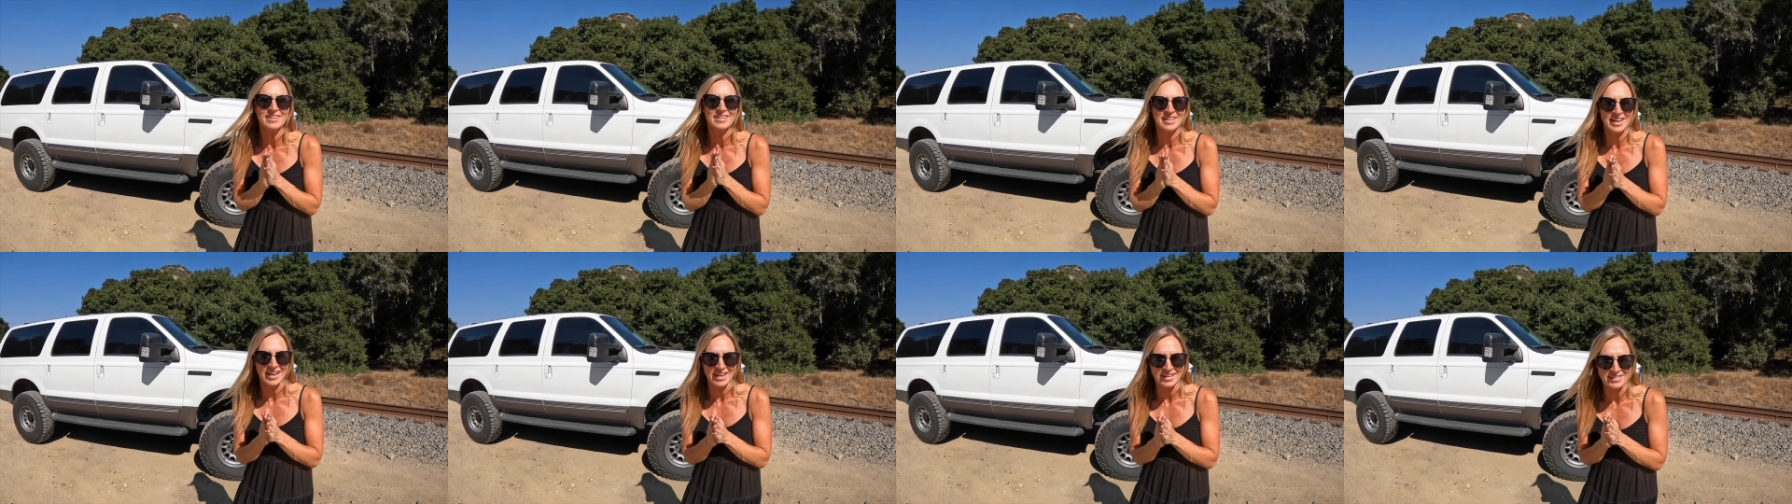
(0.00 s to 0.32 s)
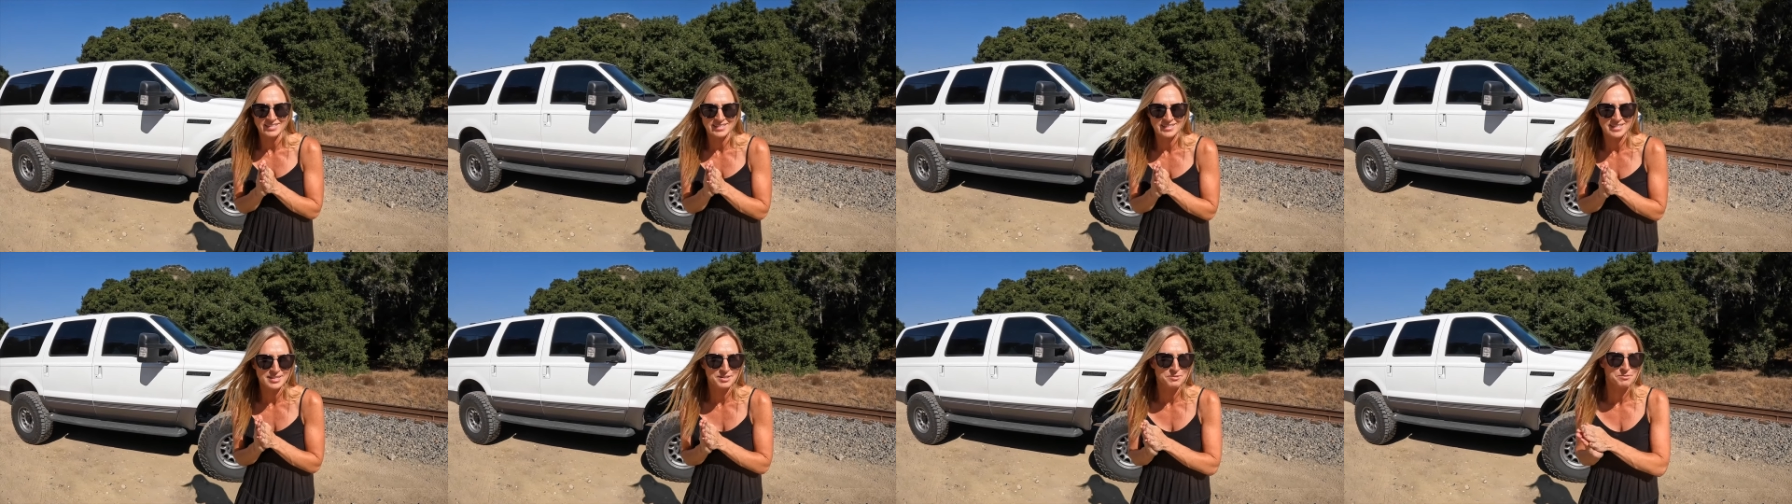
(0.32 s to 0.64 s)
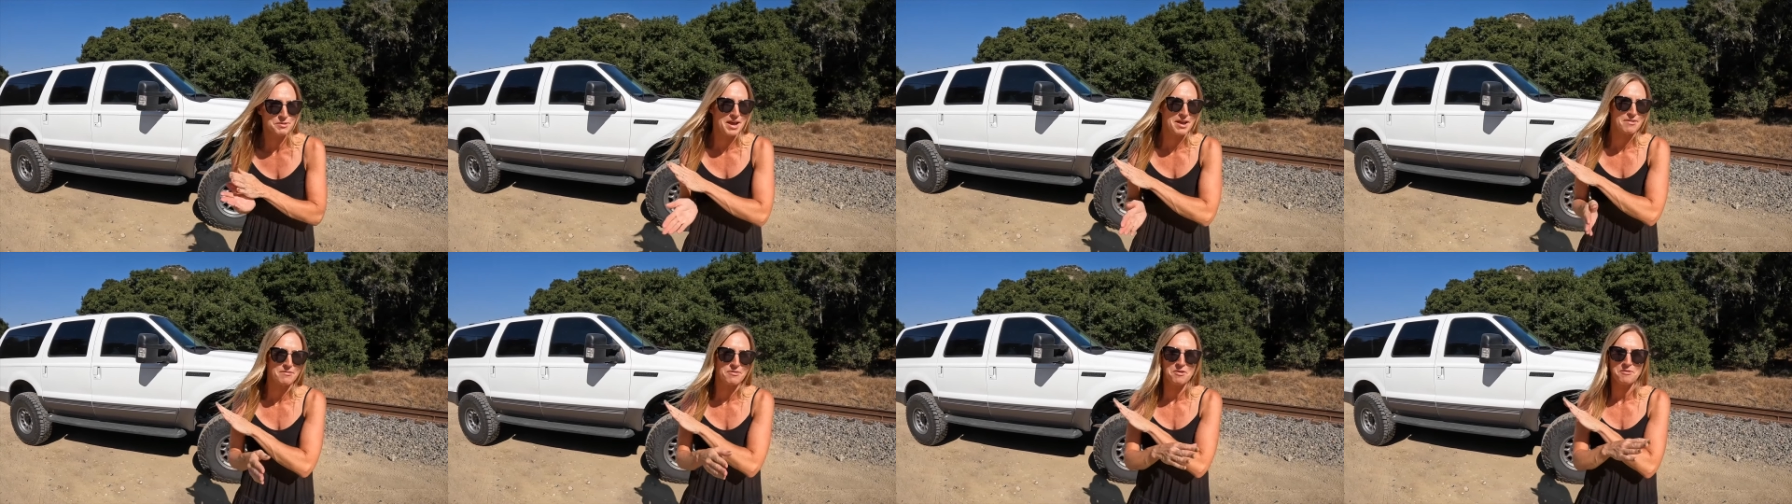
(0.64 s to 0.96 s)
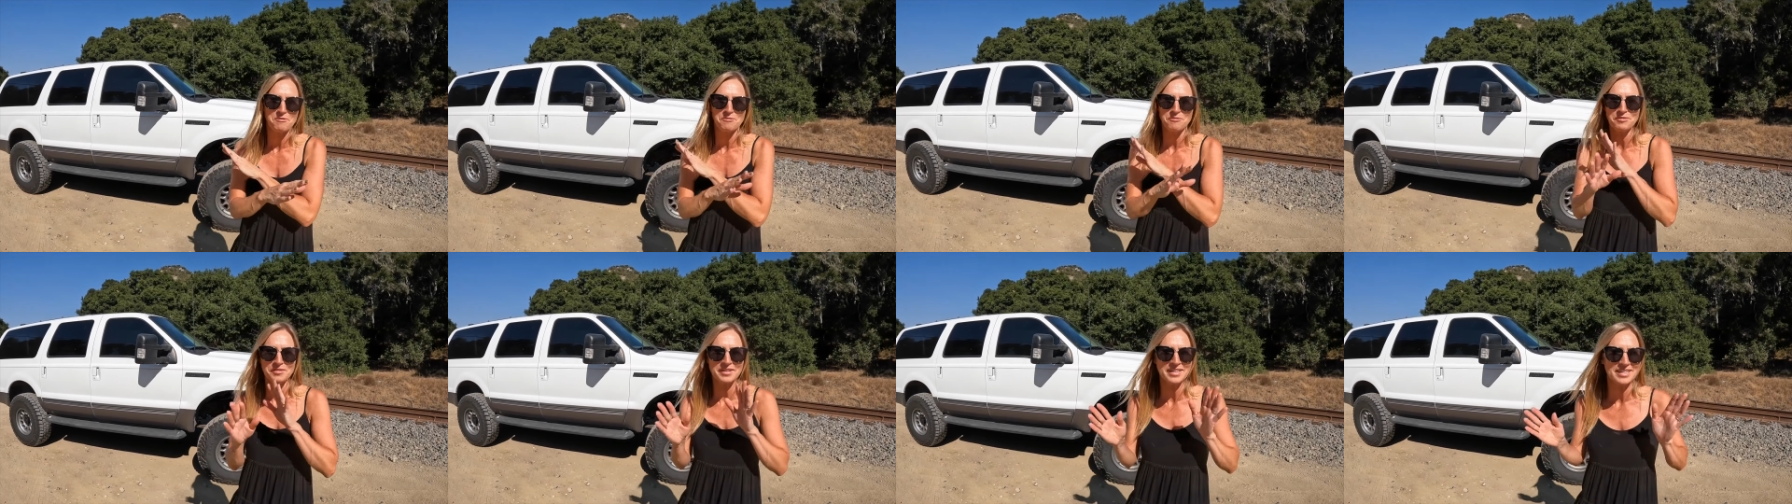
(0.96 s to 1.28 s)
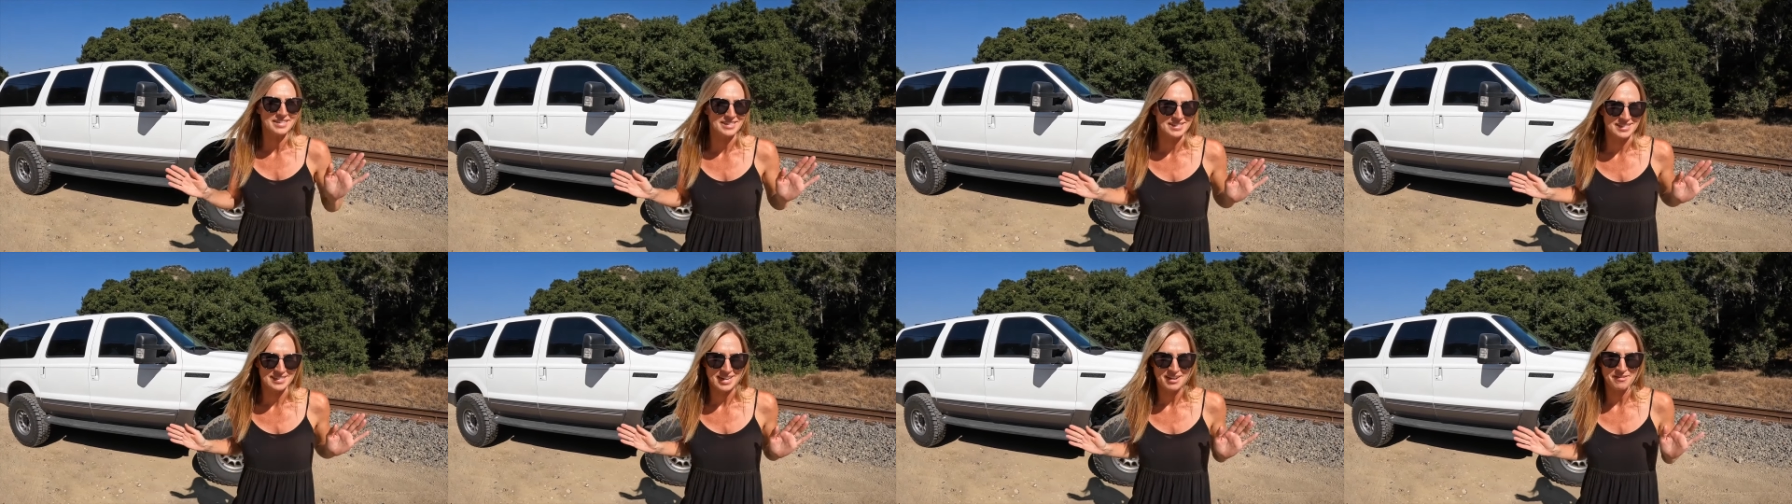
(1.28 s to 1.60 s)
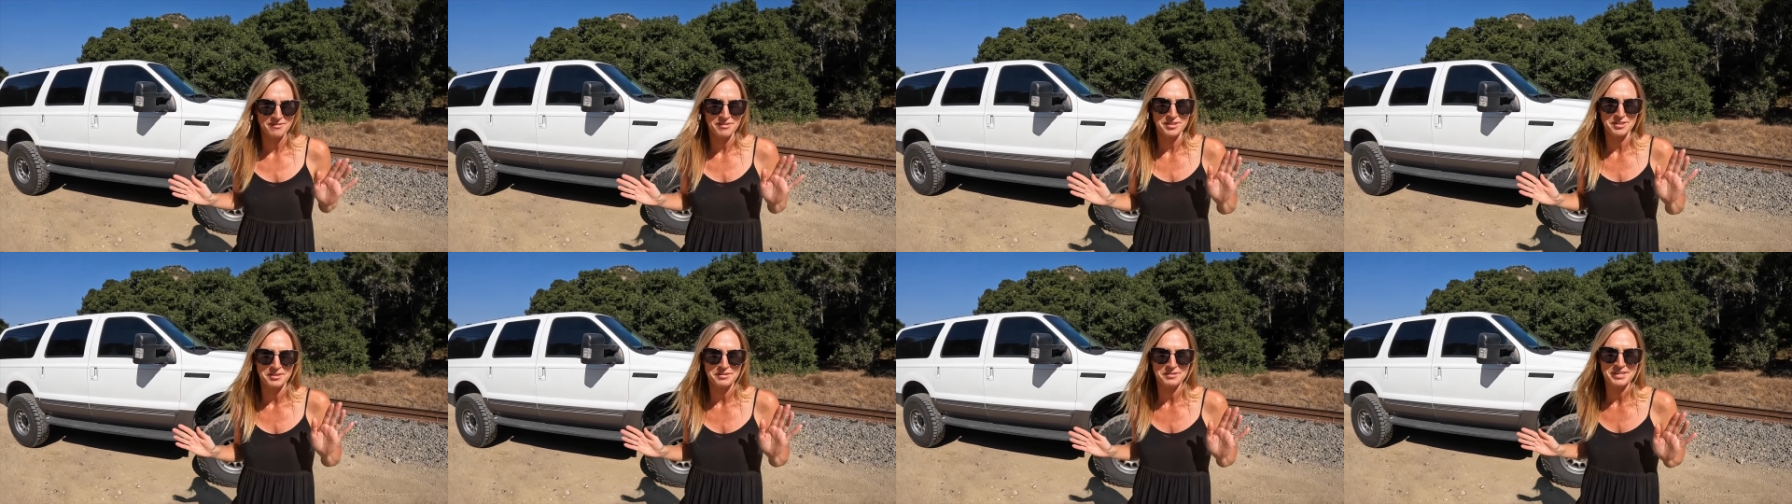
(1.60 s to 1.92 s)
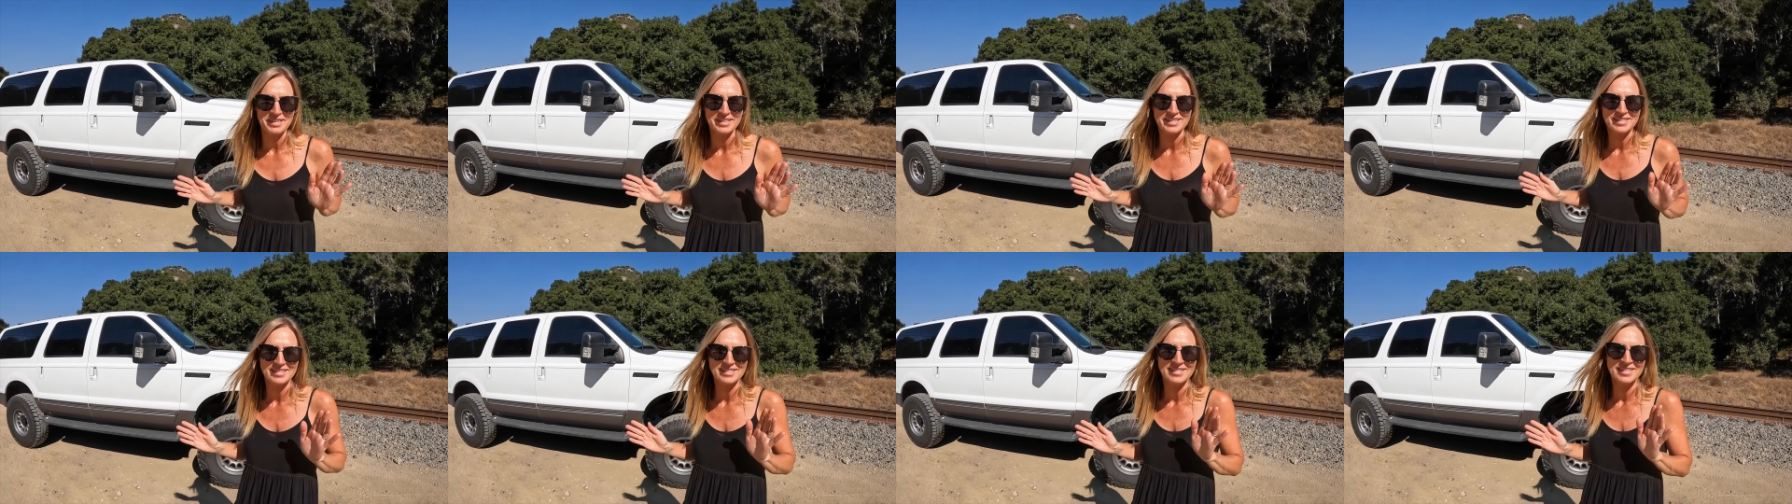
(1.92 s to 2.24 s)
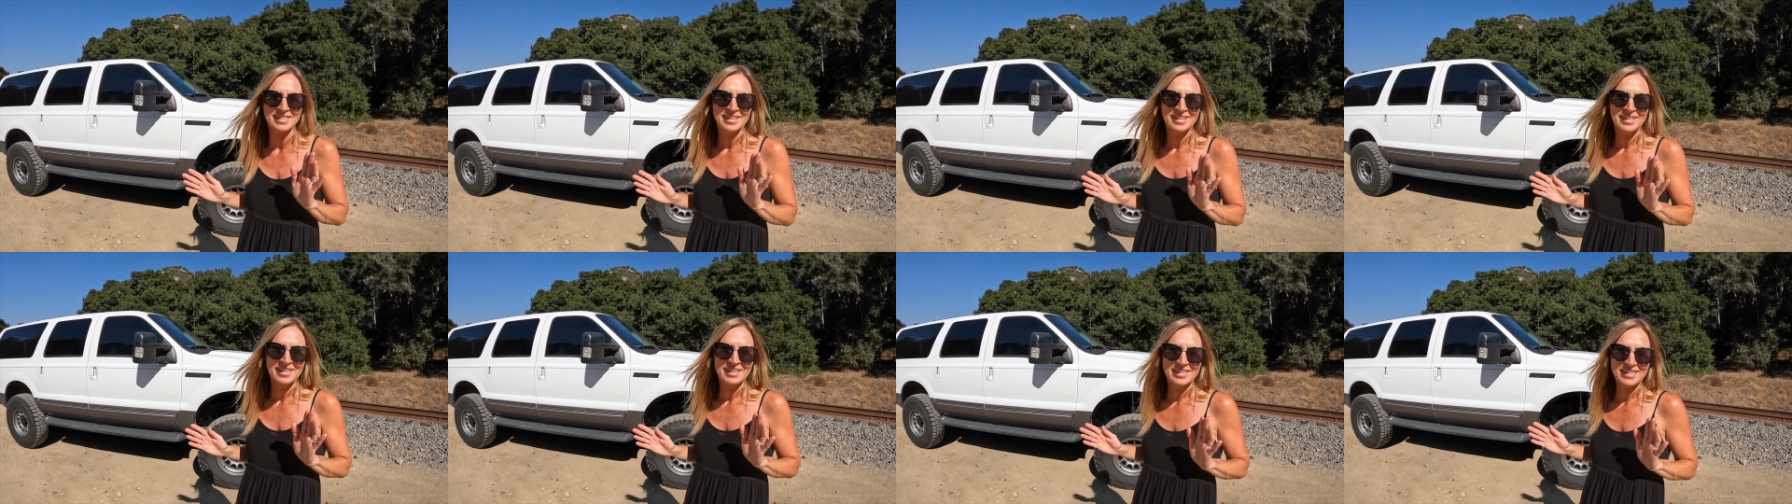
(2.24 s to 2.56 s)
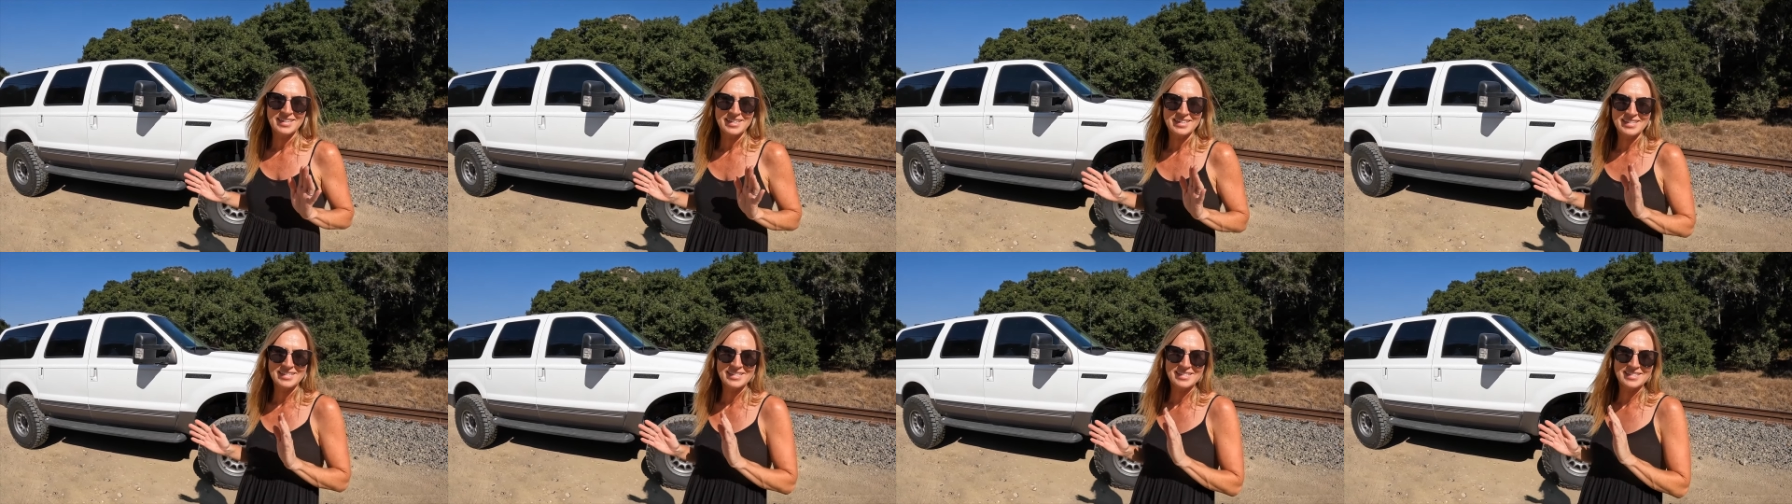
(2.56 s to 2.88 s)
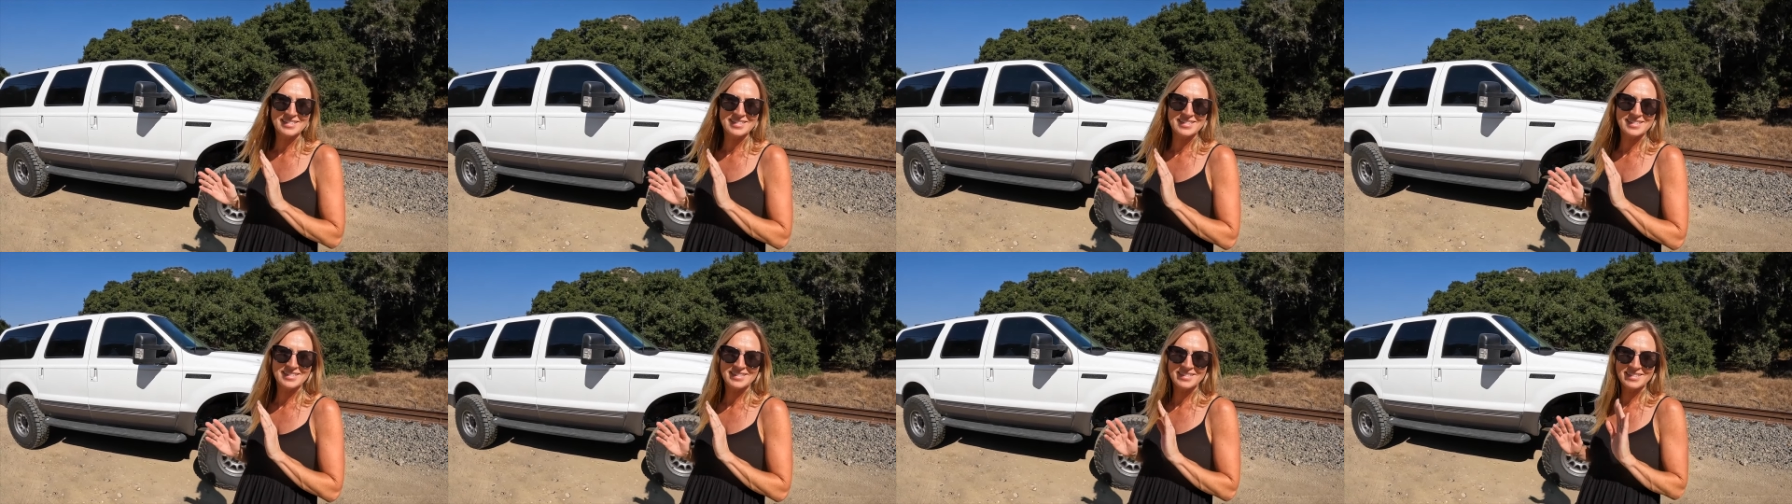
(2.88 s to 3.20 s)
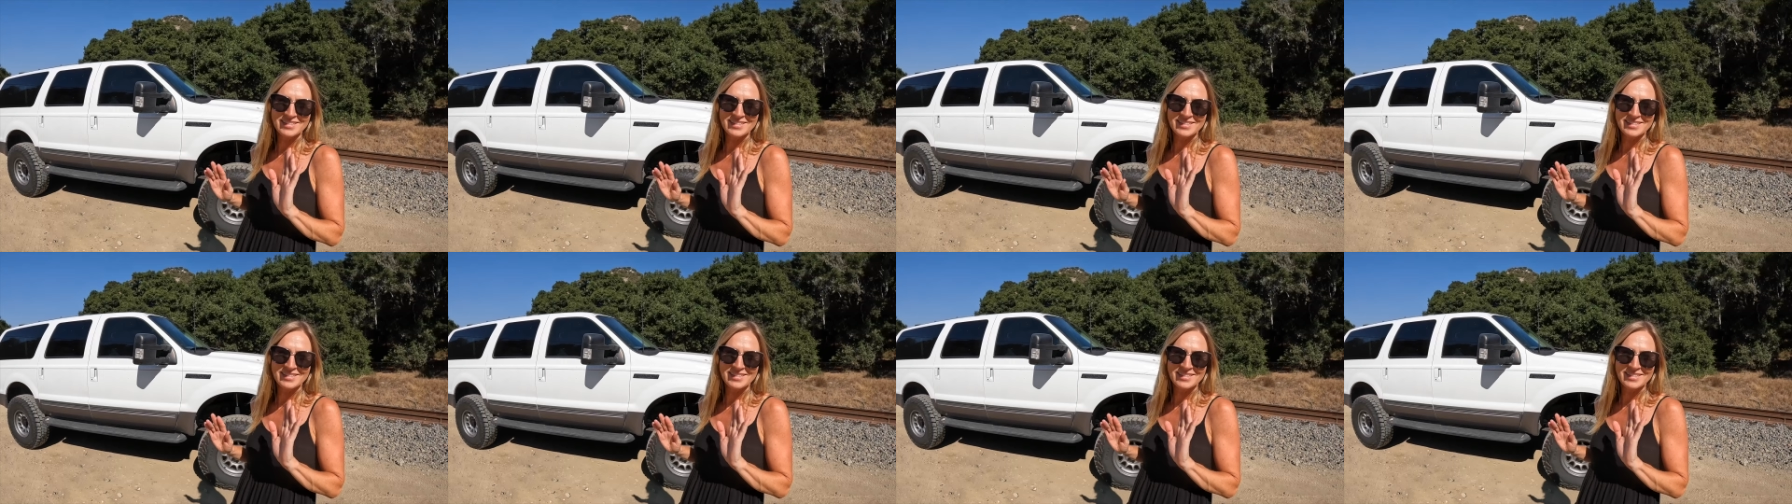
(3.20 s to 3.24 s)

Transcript: Yes, because we have a whole fleet of 7.3s because